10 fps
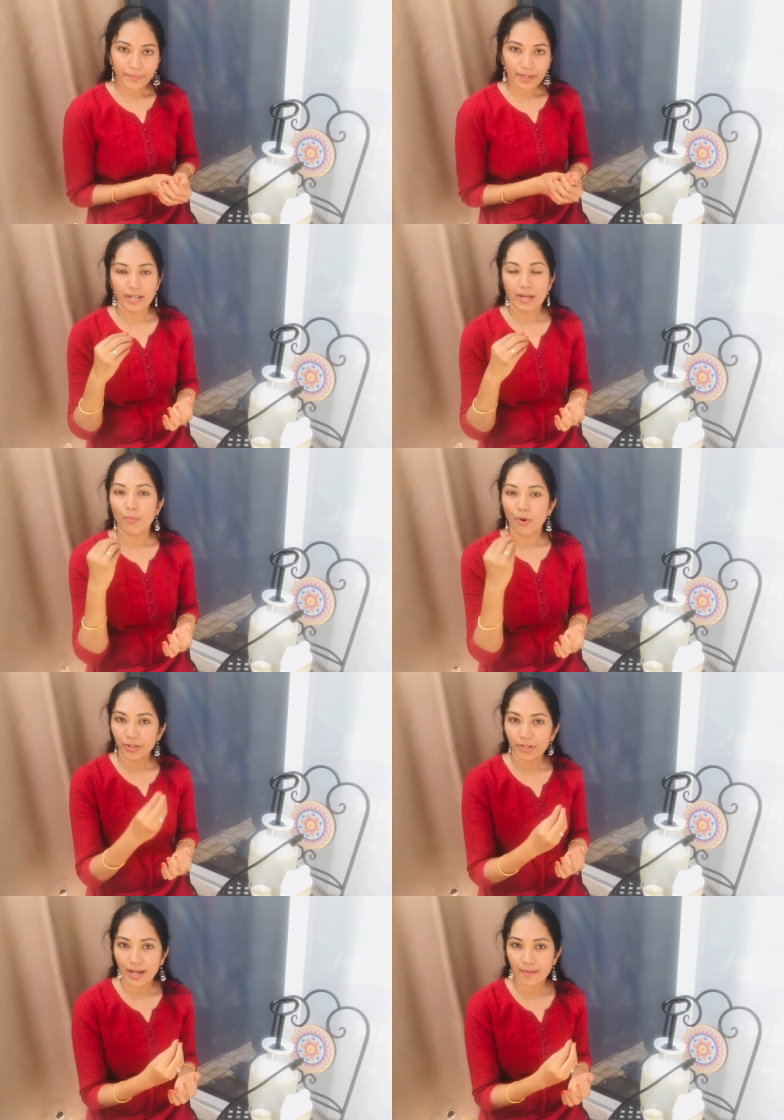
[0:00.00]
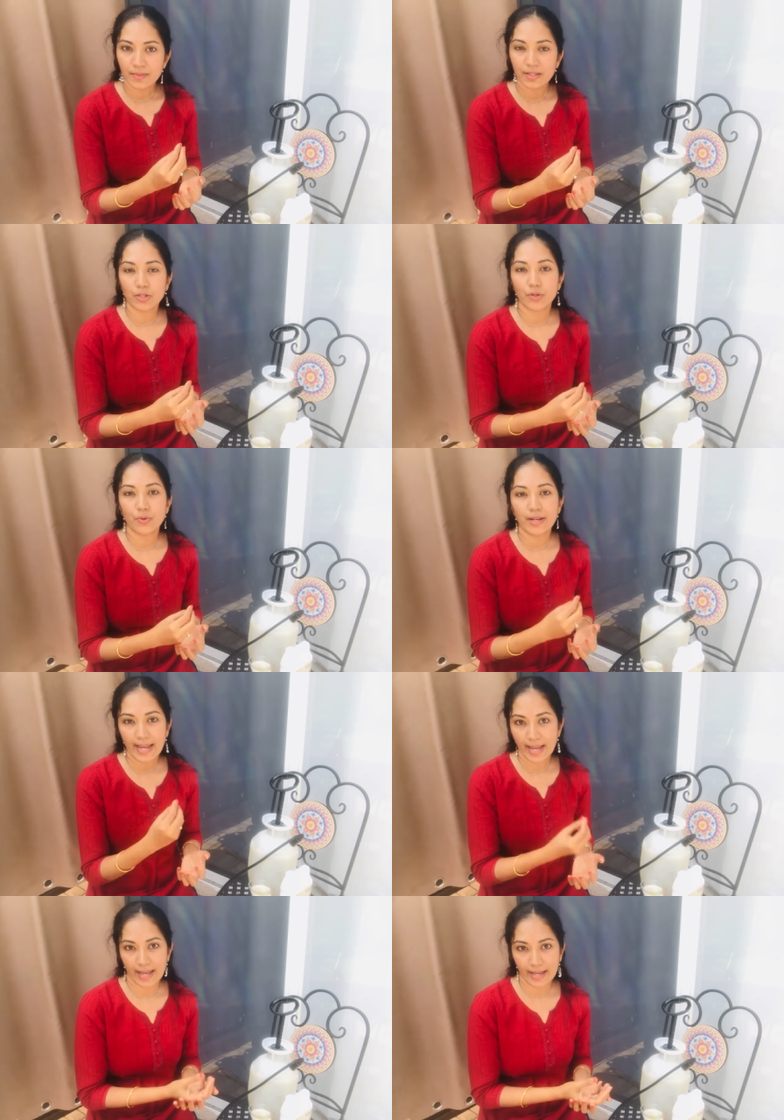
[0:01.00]
when a moth comes to
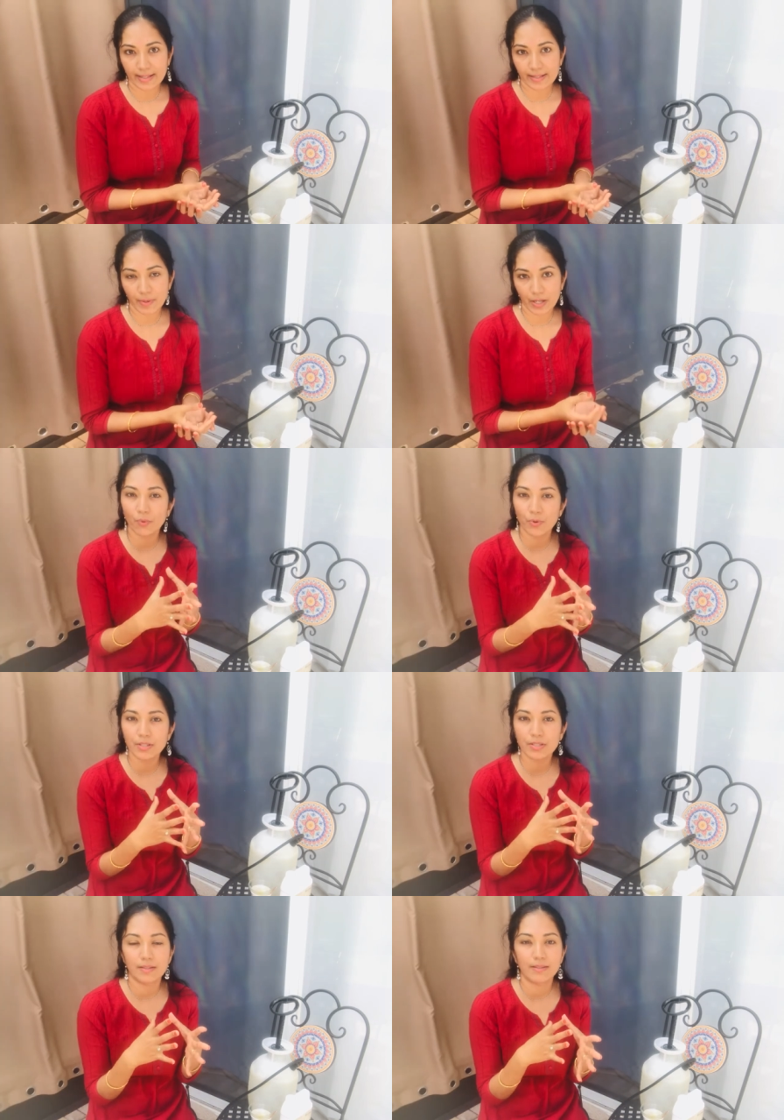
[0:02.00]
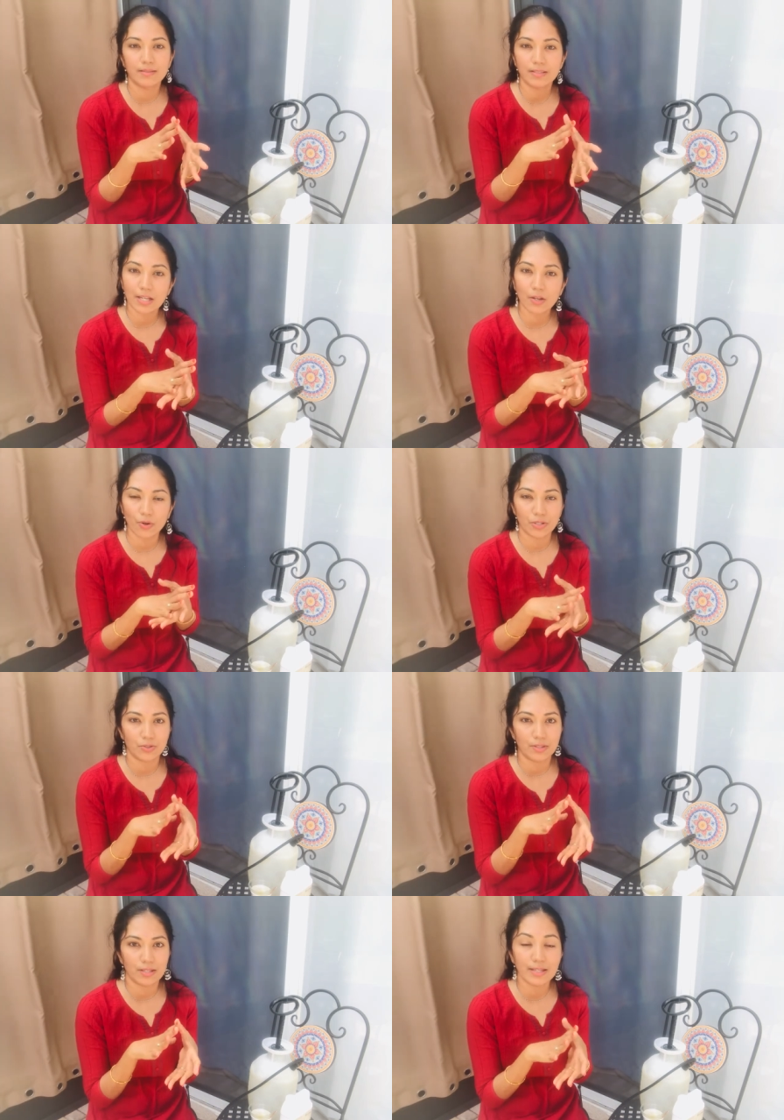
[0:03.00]
lay eggs, they won't stick
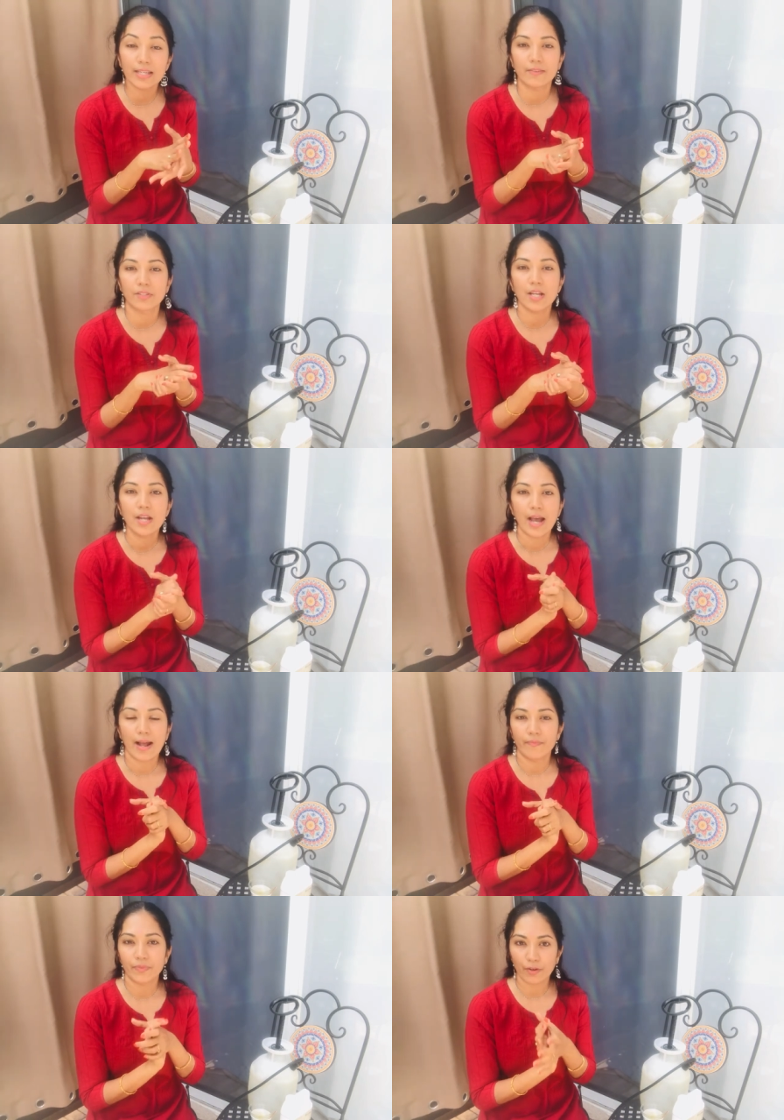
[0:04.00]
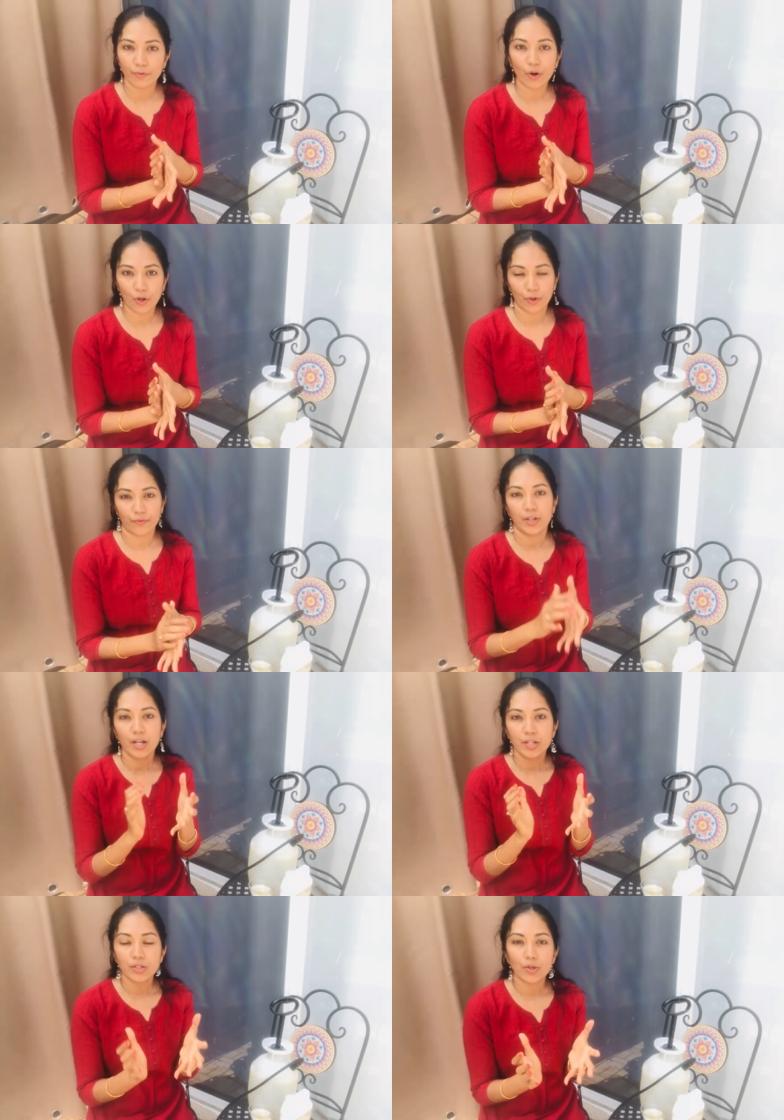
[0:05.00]
onto the leaves and they fall off.
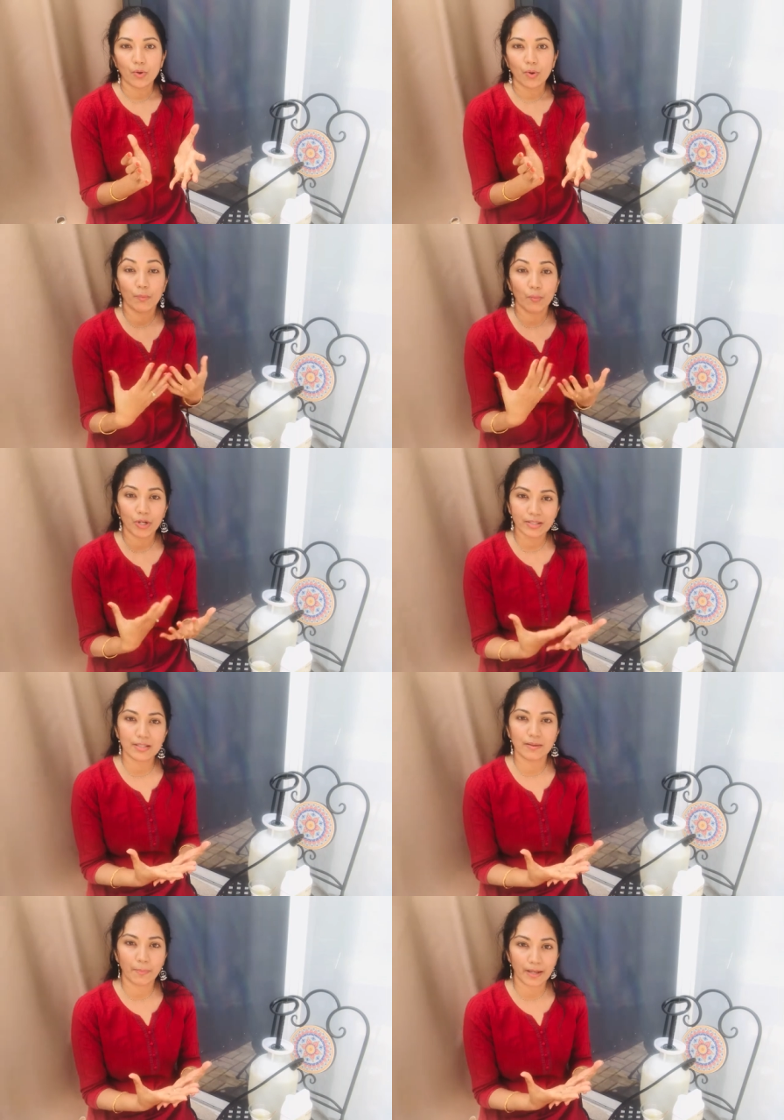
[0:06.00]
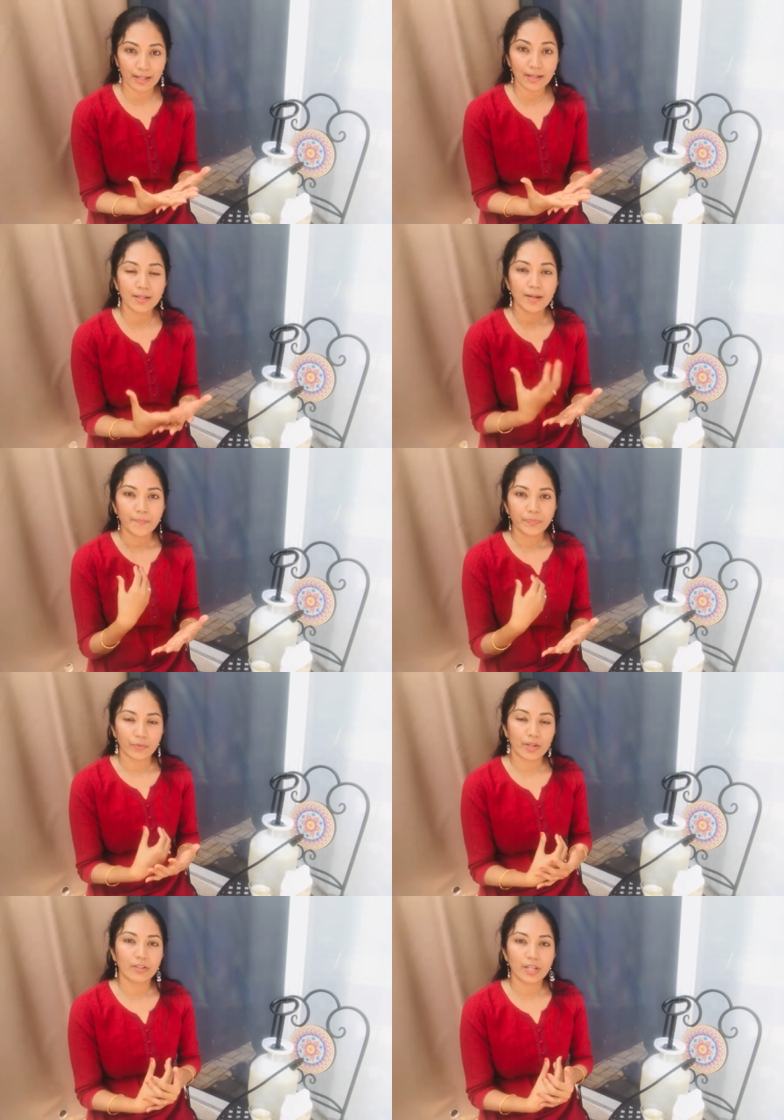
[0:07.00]
So moths repel
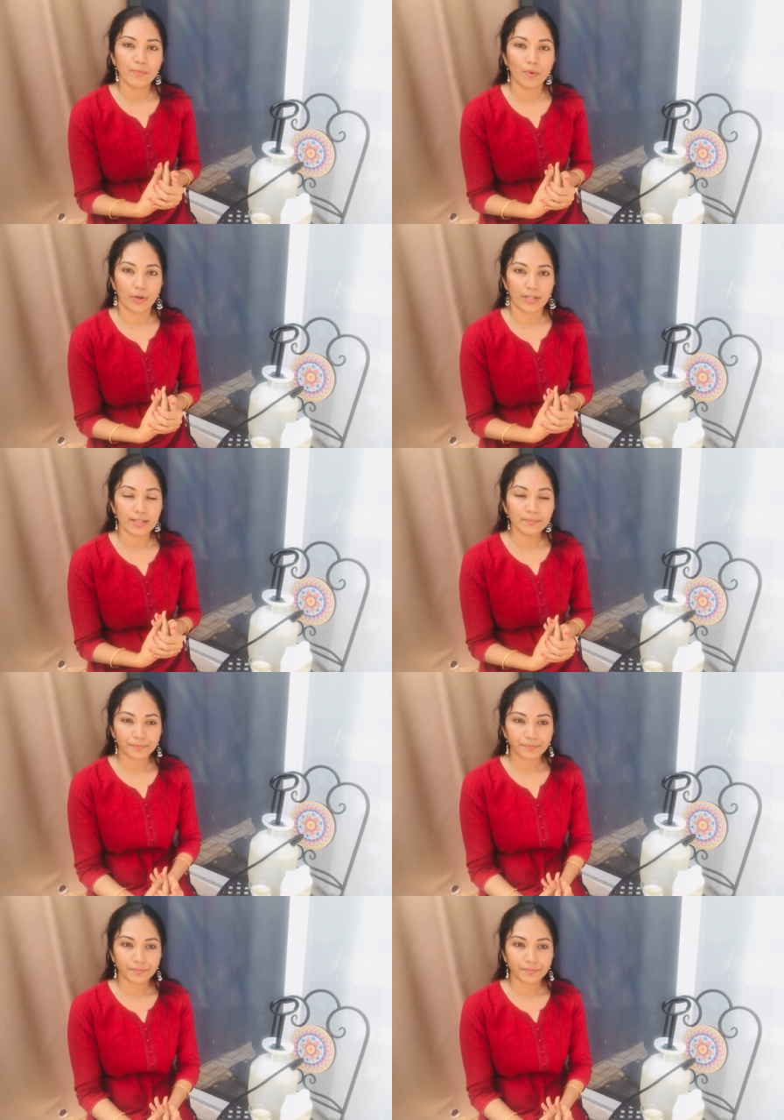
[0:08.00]
with neem oil